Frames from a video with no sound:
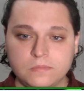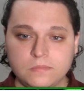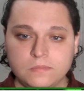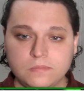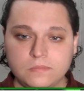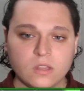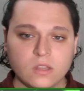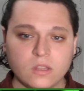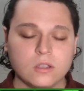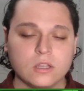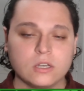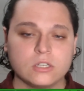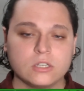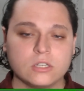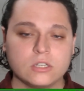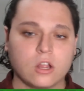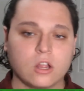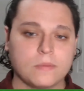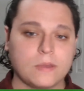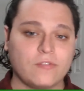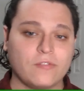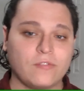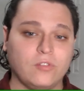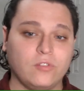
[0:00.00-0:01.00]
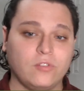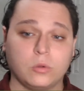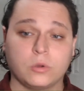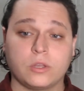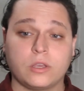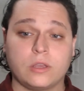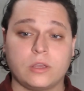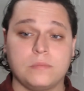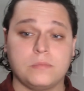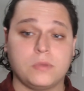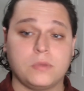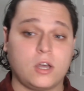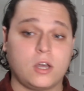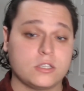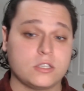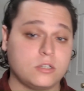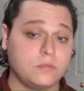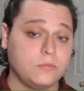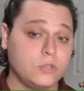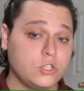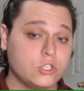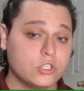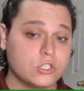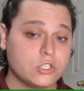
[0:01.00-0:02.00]
we can talk about Florida and Boston.
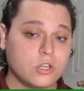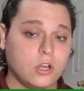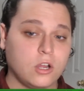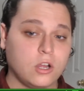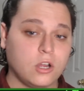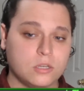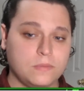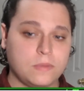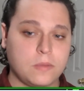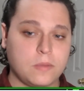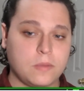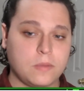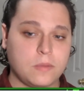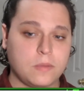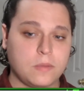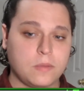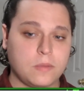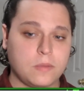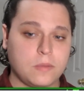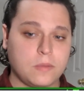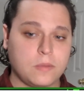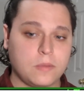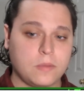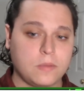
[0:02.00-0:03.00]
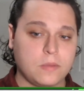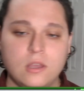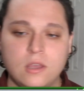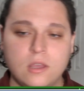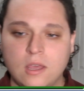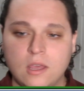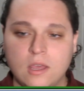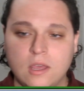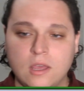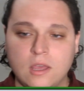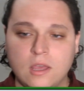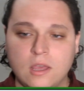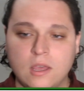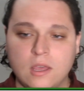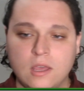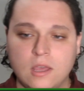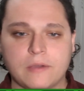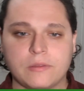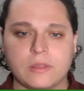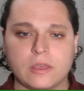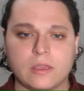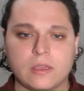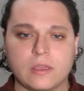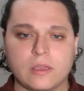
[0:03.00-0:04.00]
We just talked about Boston uh, and how
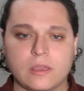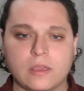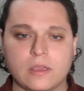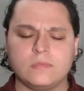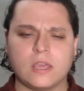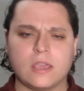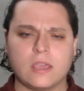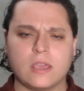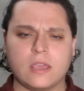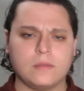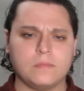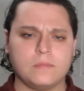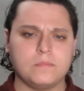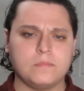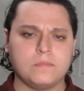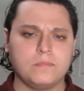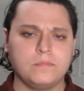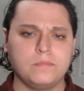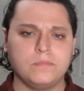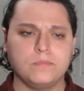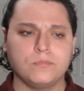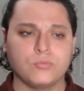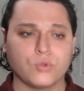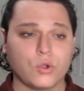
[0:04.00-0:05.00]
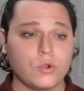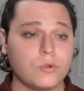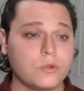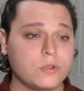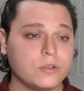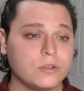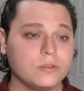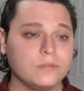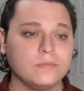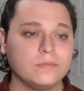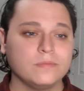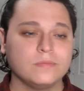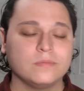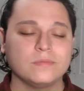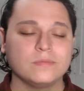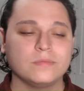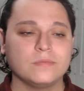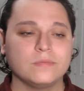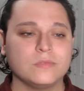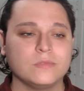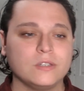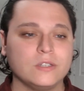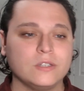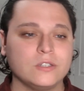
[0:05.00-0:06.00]
they they broke
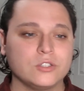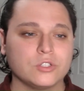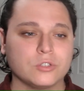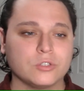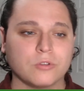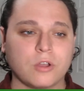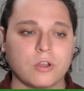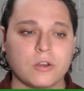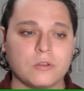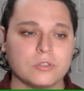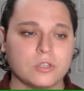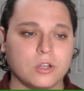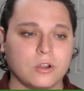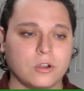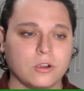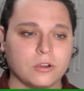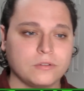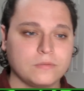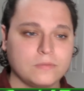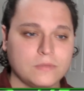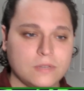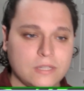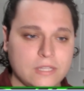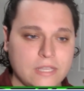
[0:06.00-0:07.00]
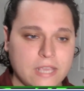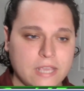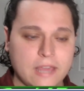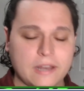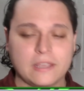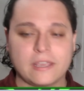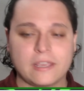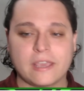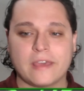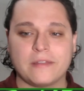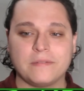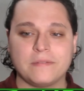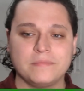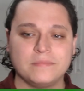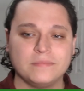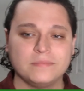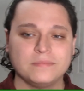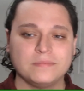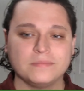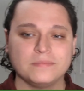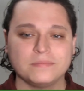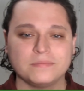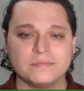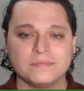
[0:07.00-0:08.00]
Toronto's heart yet again.
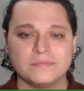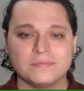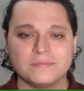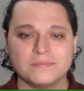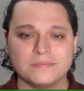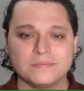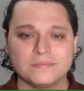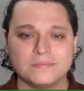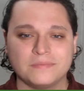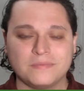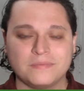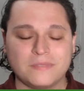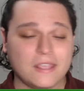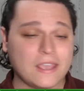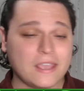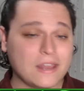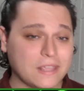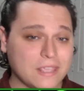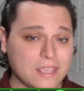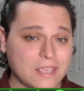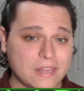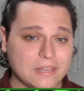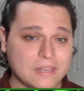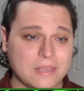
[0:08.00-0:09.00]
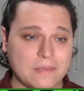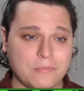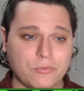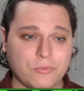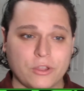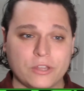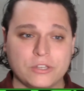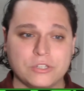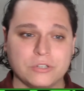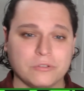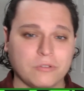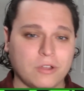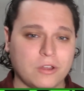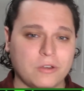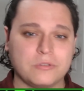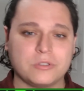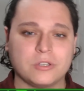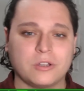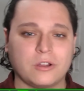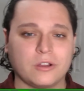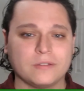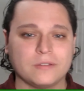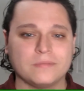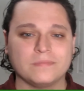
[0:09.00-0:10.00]
Yet again, they break Toronto's
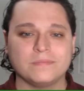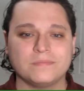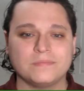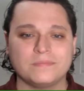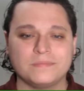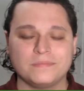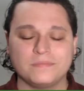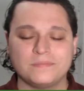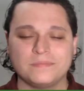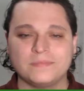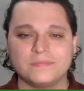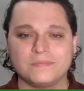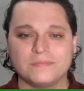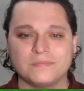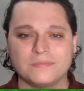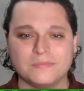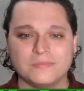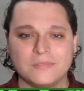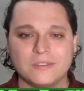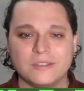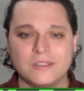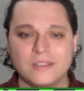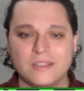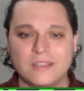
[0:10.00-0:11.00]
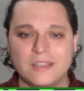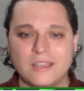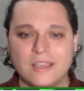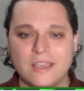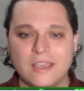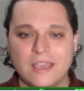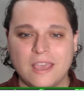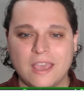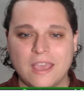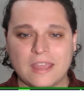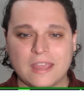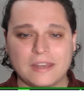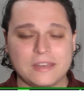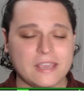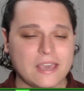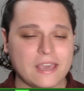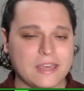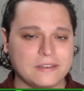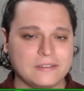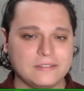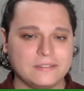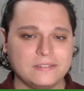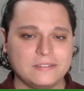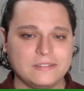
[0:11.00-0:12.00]
heart. And
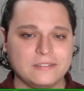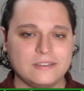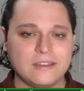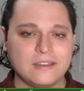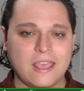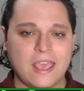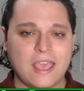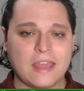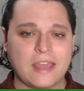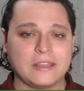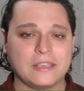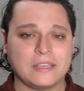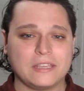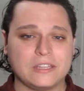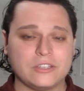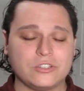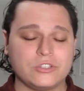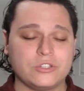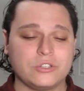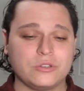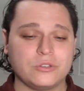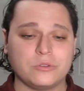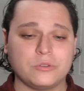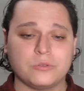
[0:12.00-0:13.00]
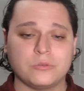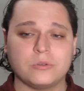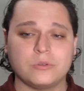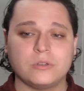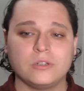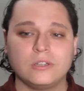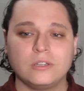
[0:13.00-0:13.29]
yet, heading into